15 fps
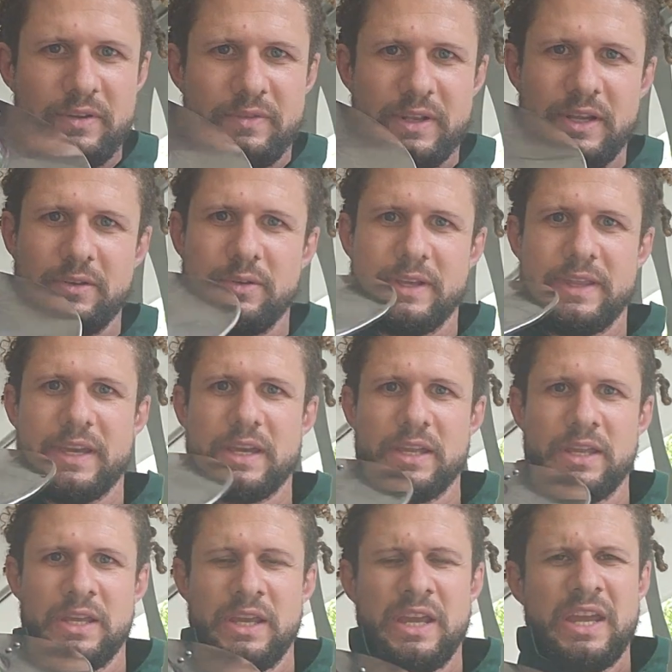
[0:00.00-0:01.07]
of an angle like that,
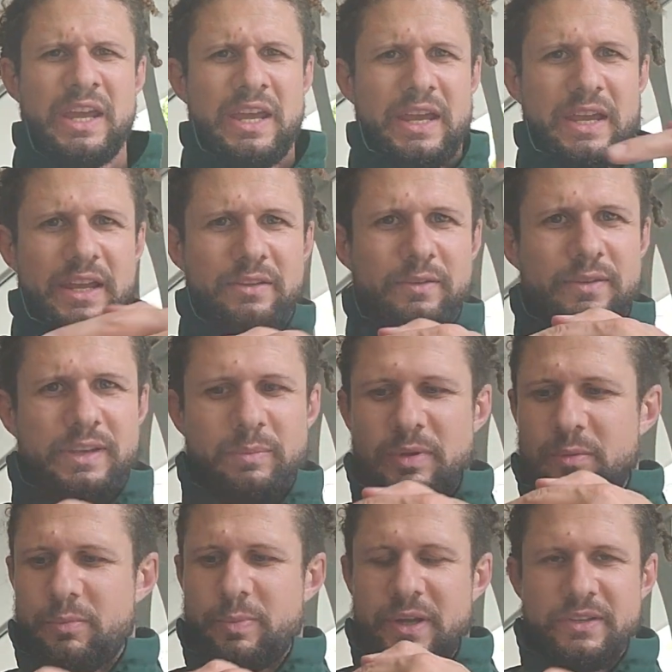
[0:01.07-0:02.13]
and you see
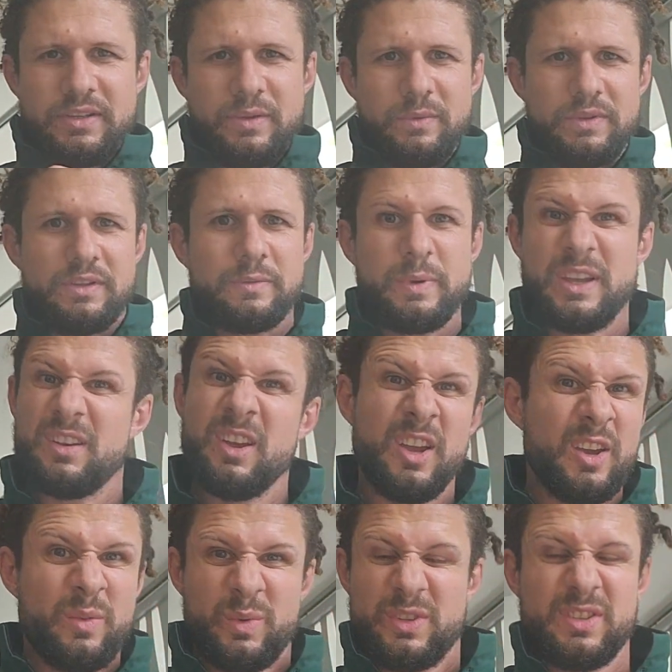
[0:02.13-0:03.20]
people punching with this bit,
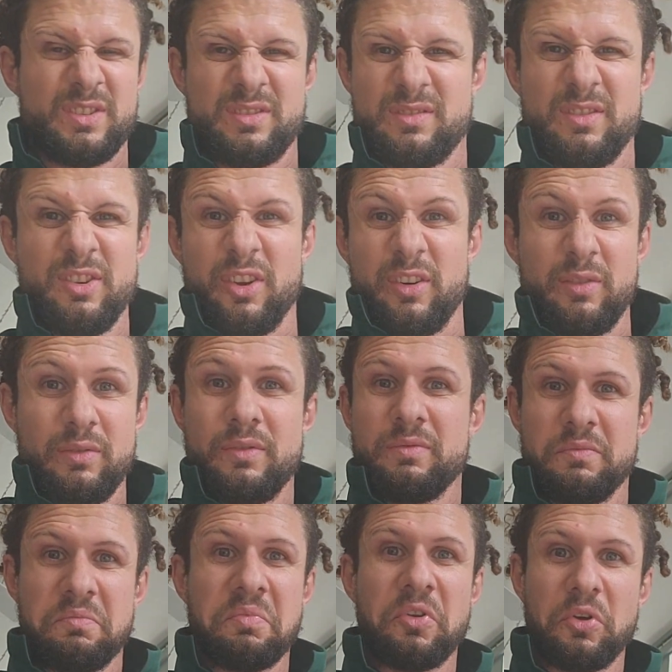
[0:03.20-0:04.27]
which is, you know,
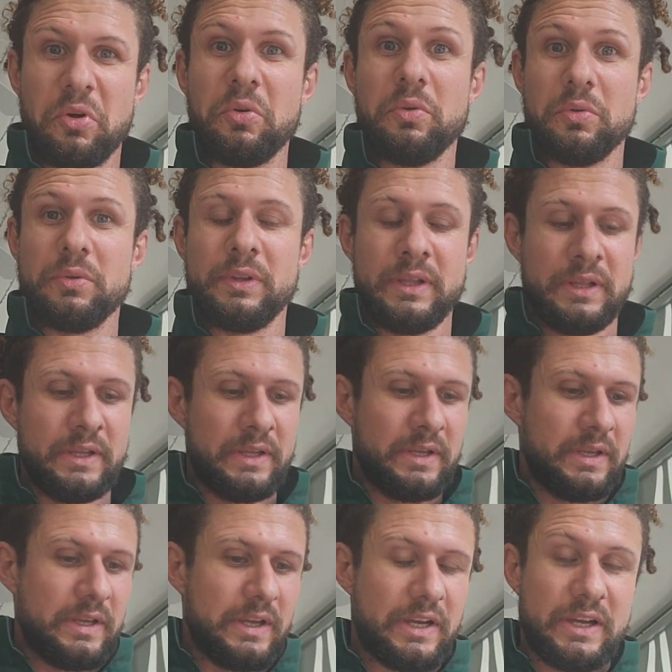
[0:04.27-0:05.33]
cool.
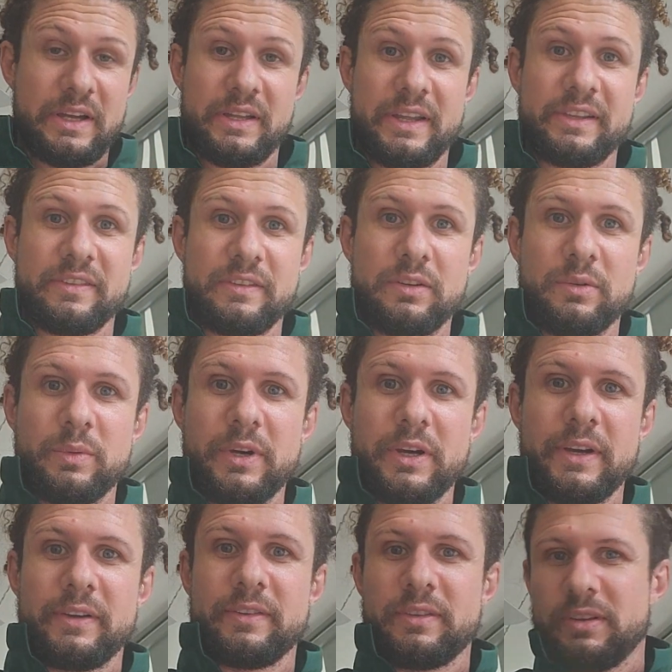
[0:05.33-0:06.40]
That still
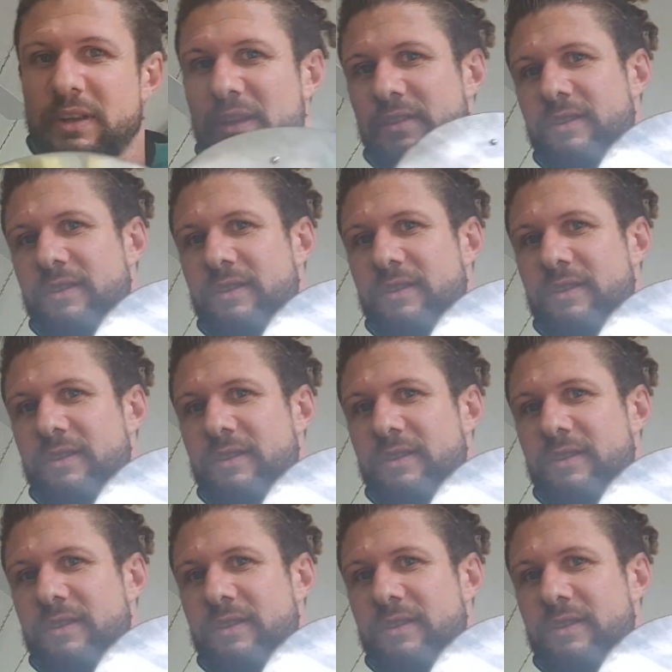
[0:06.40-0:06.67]
works, and that's